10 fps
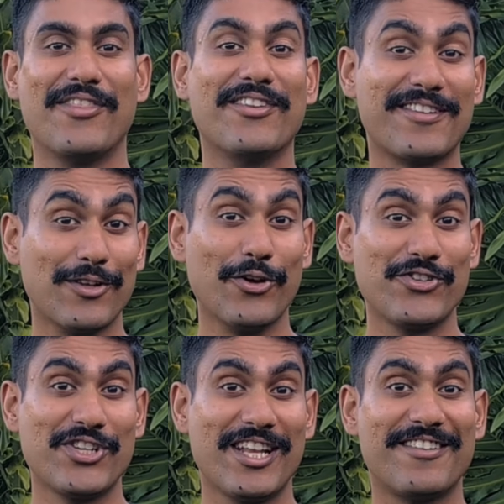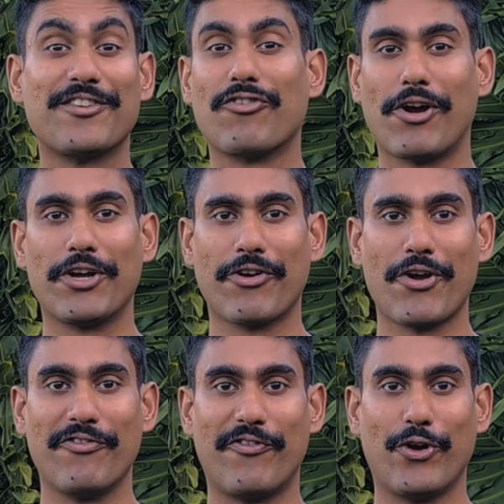The solution is to grow your
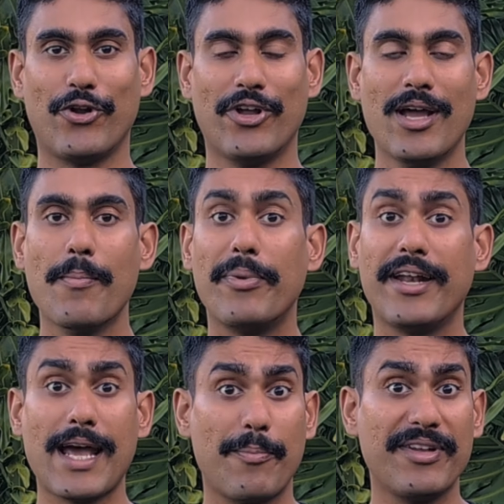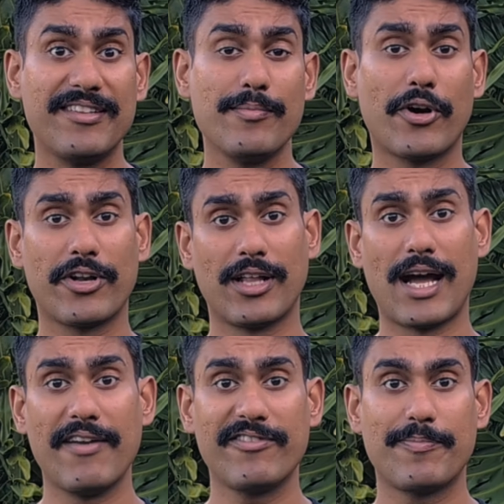own food, but in our busy modern
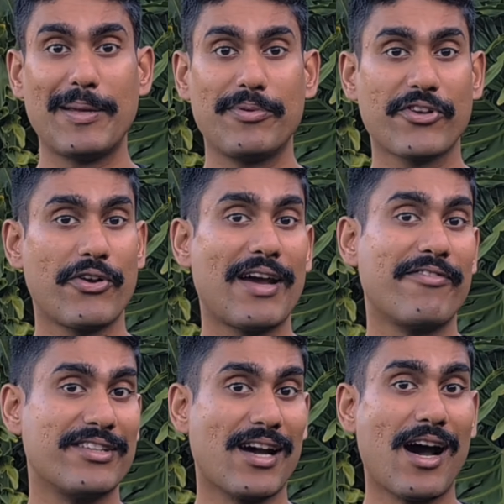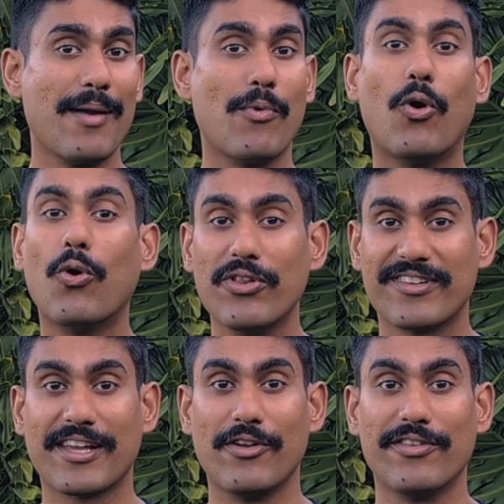lives, people don't have the time or the
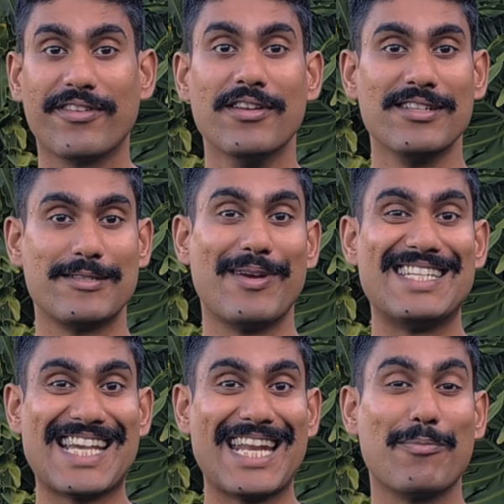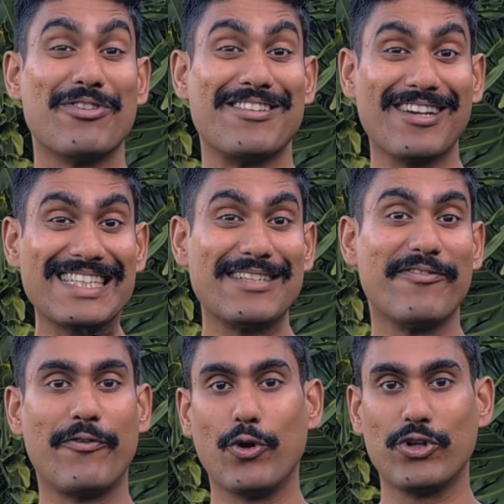skills to maintain a
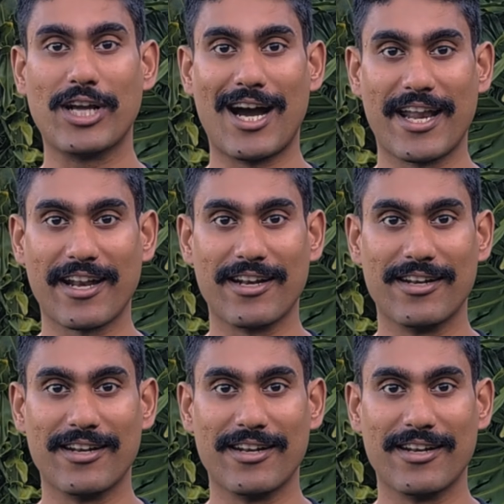productive food garden.